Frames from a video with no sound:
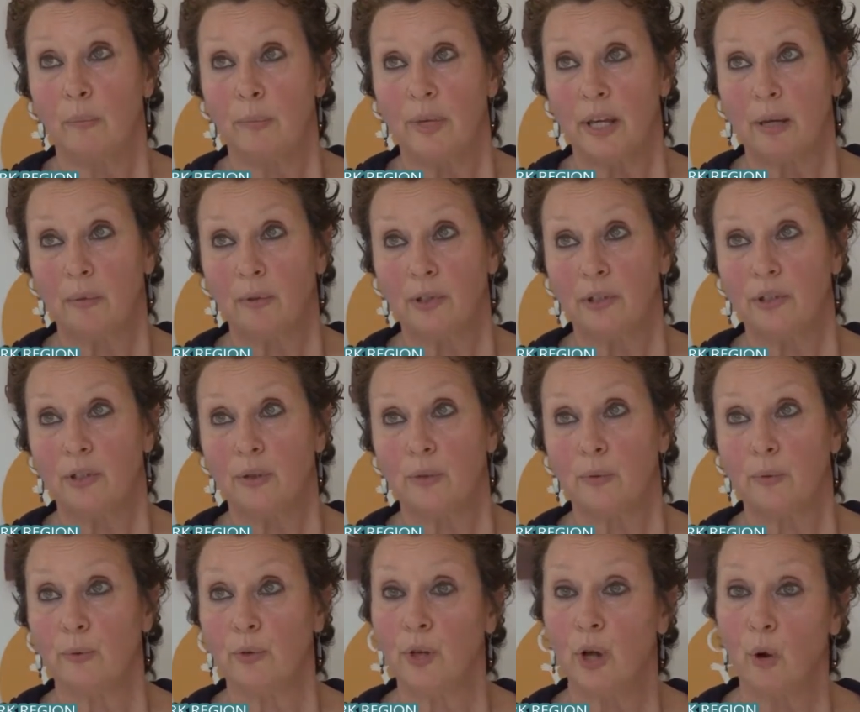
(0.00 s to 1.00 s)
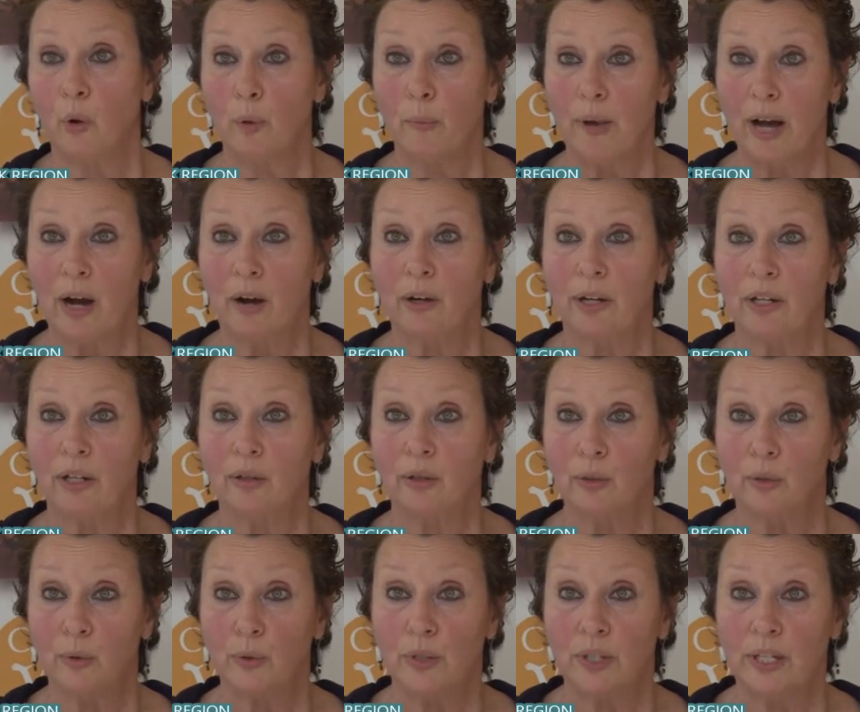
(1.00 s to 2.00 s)
be able to know about it,
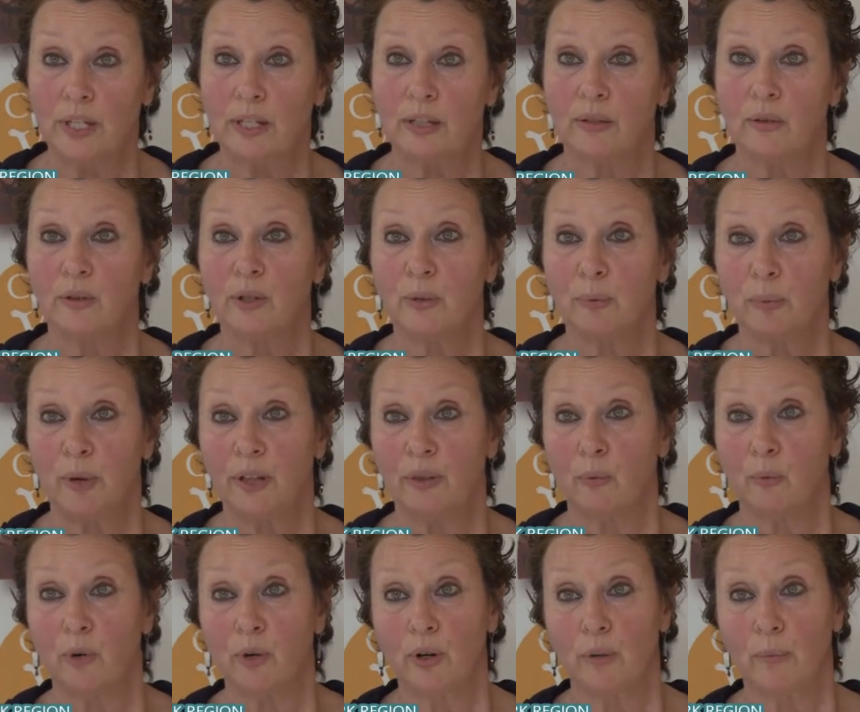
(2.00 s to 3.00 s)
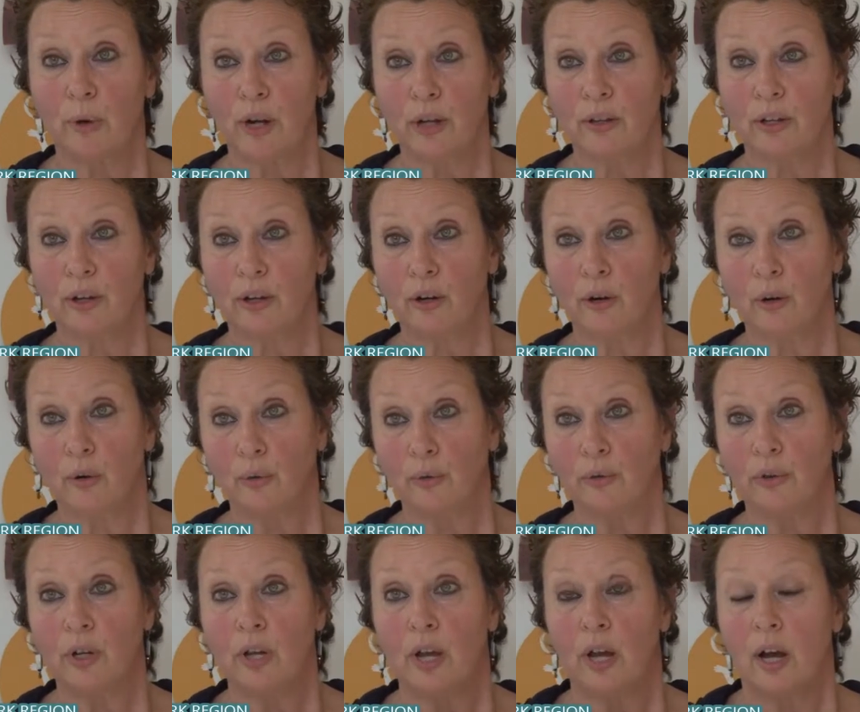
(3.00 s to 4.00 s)
use it, spread the word among their
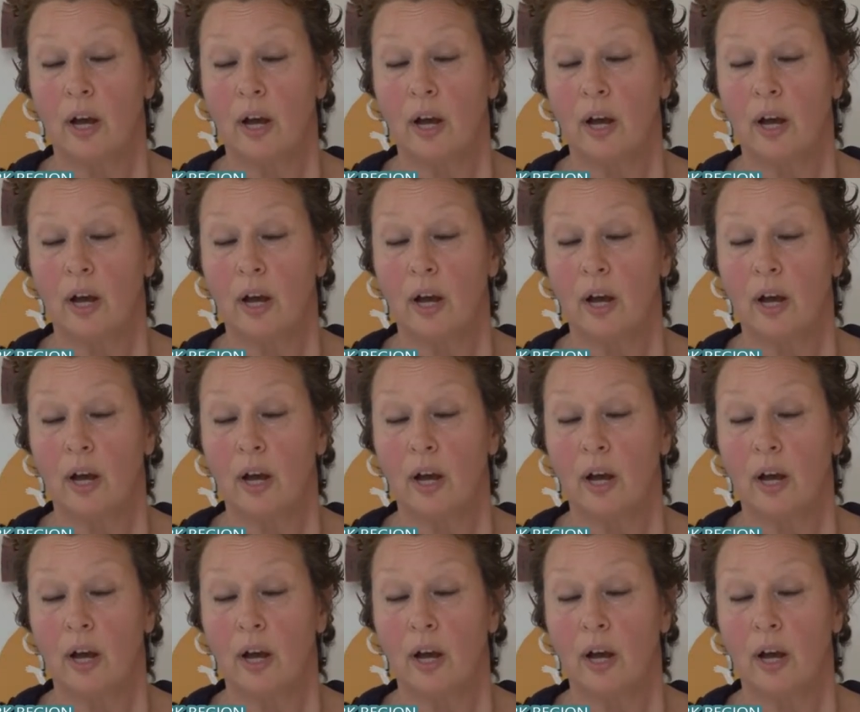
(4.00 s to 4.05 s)
own